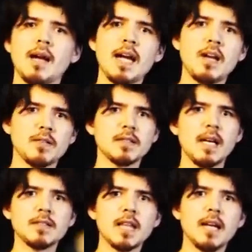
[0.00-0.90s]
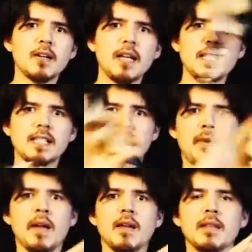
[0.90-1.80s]
I know, it sounds kind of crazy.
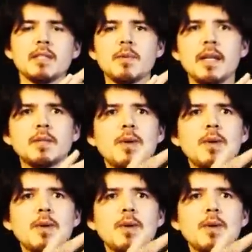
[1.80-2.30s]
This one is